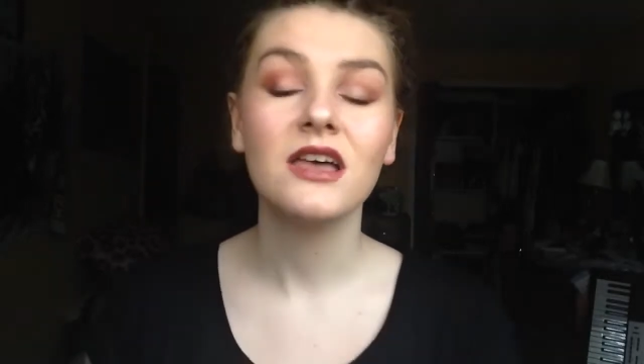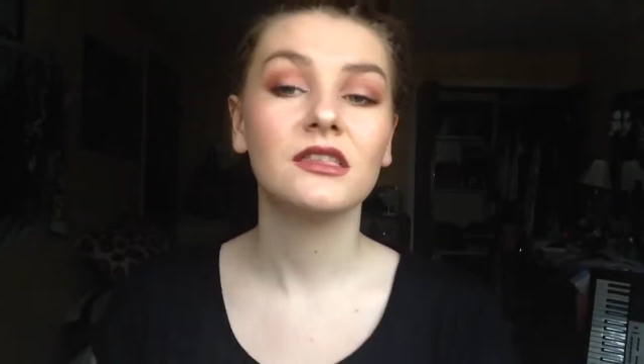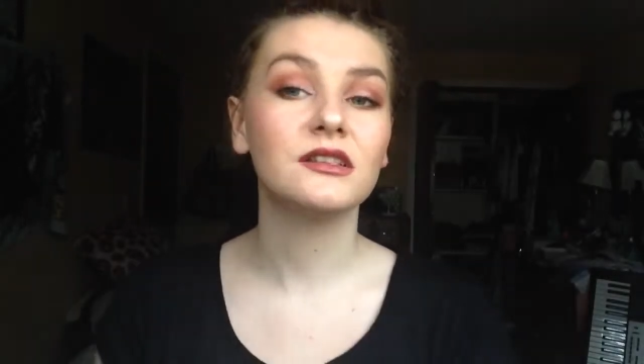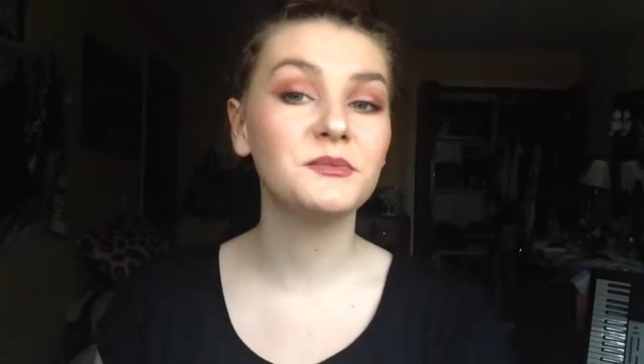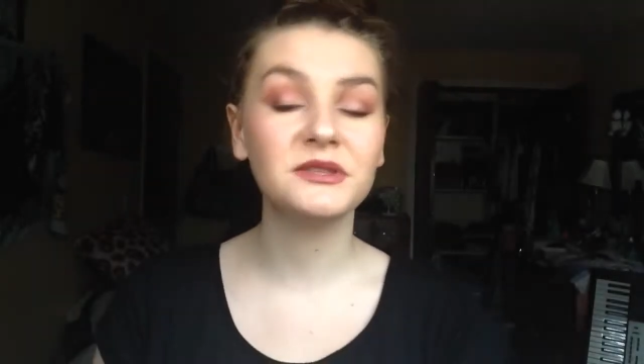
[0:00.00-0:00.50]
The
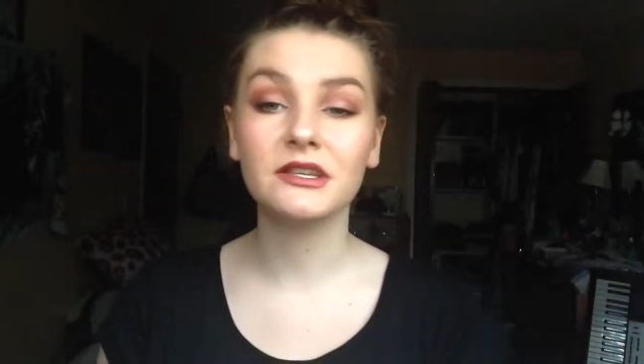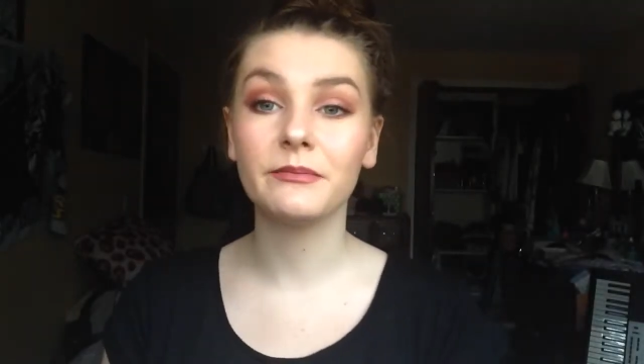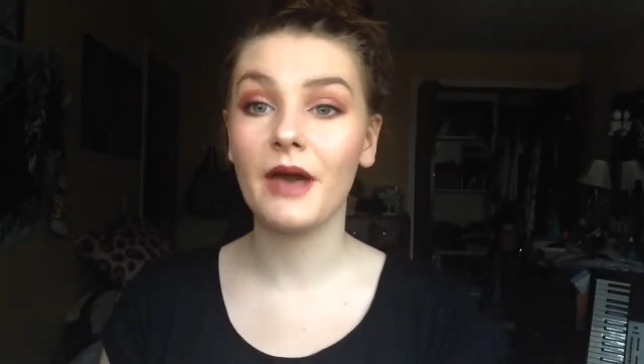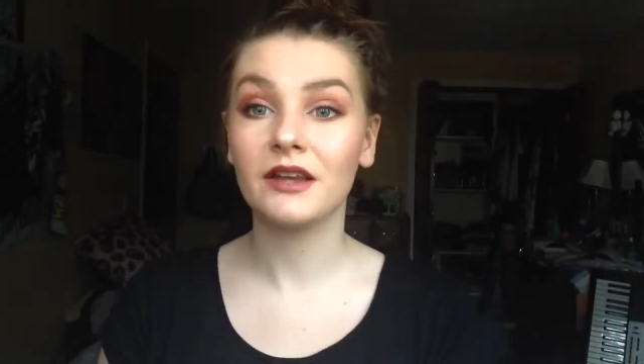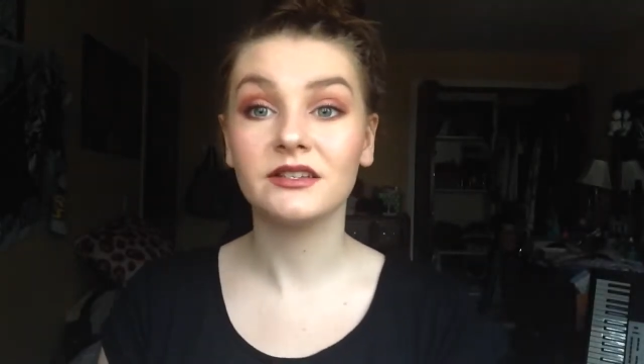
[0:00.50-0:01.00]
lipstick
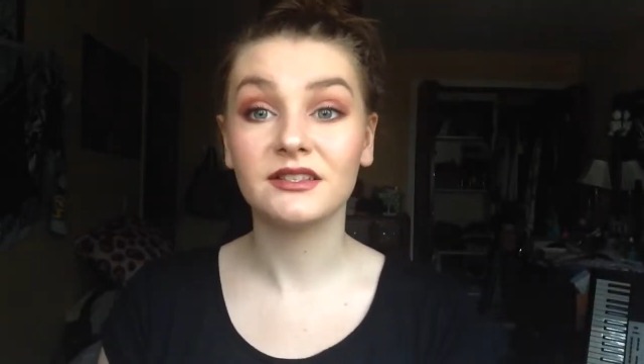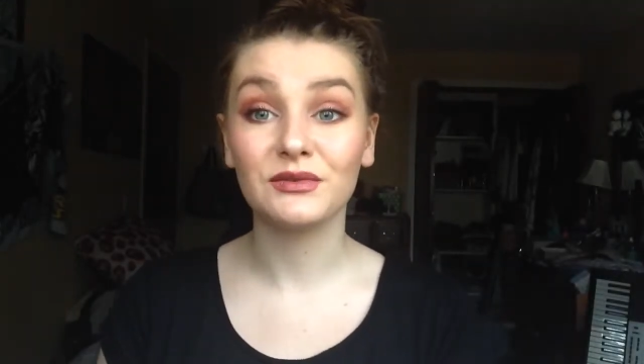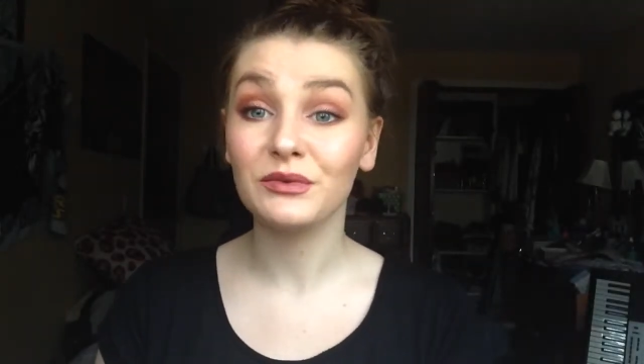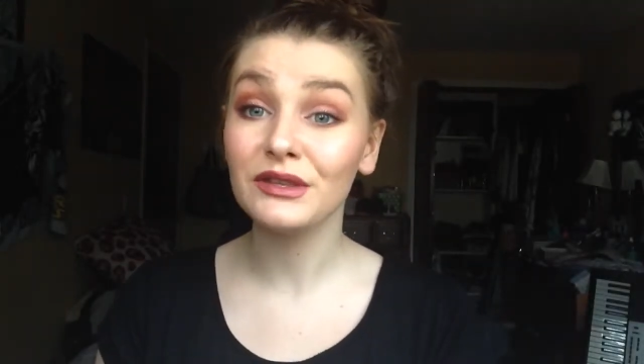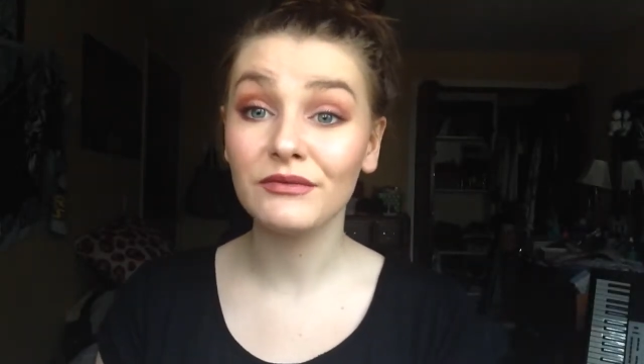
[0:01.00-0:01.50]
matches it
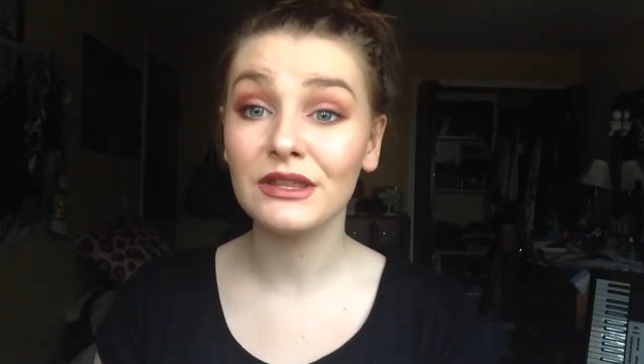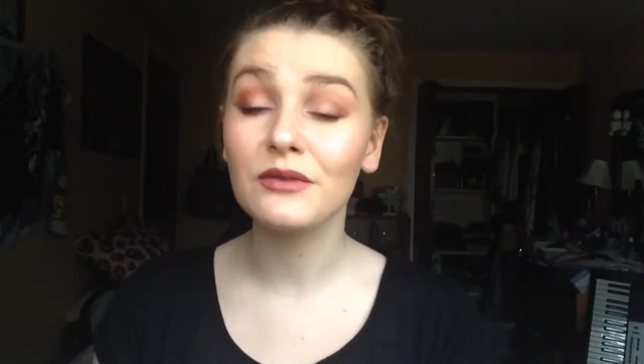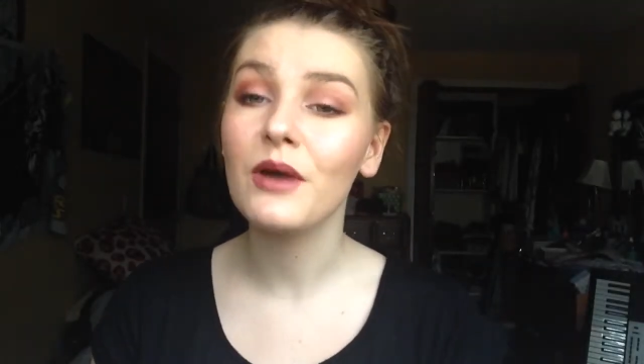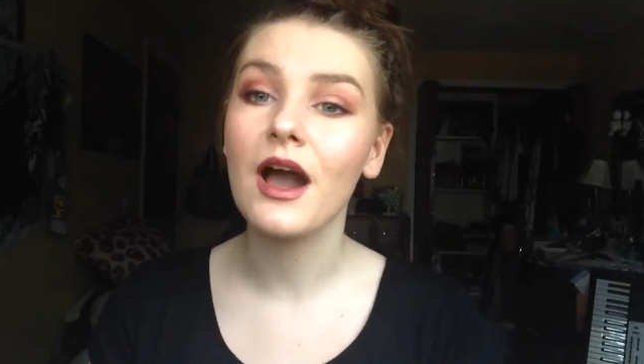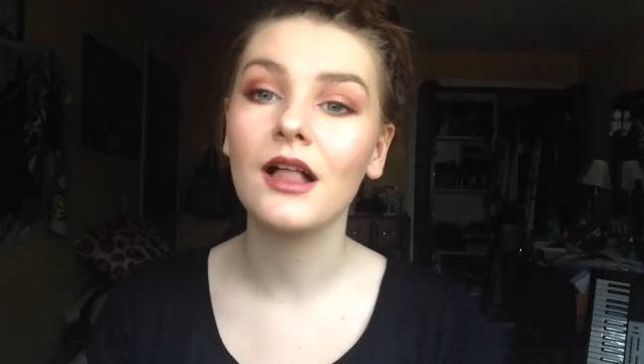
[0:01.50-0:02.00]
really, really
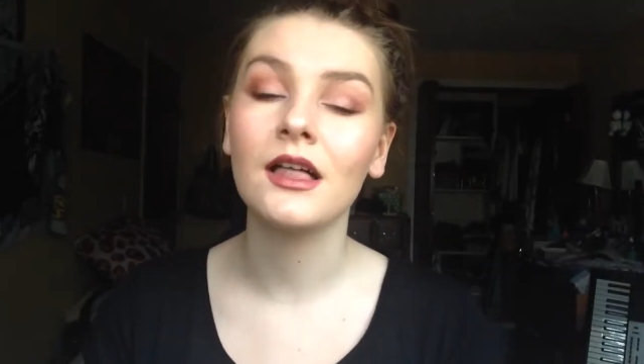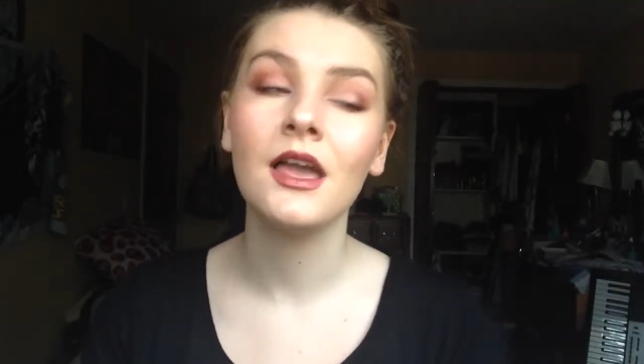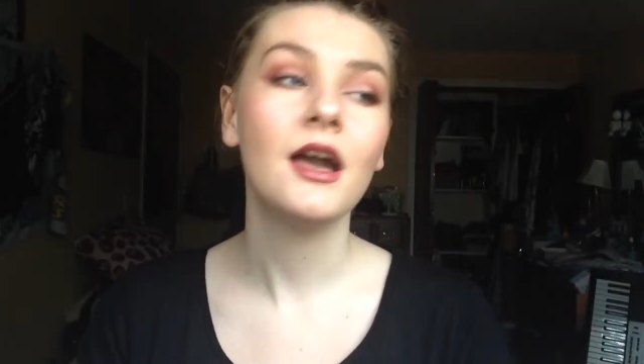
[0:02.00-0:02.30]
well.